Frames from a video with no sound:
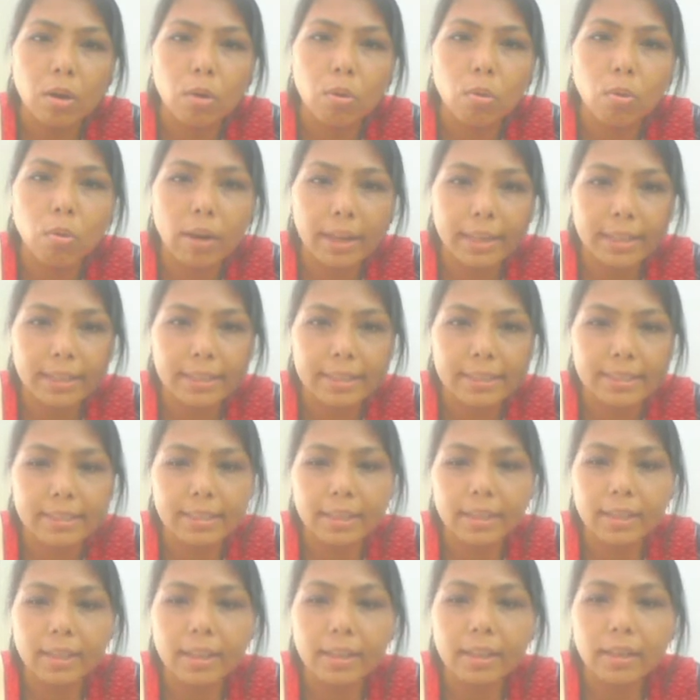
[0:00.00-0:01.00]

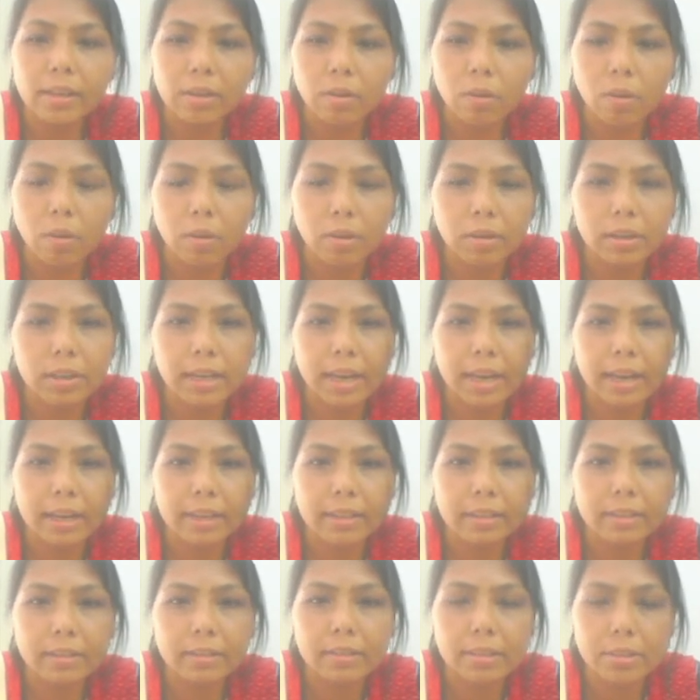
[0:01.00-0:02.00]
quality
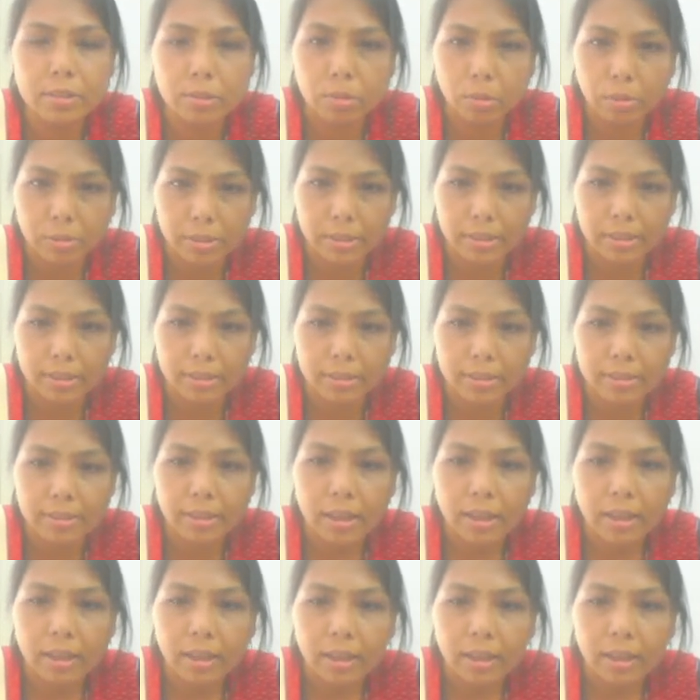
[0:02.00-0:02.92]
online resources.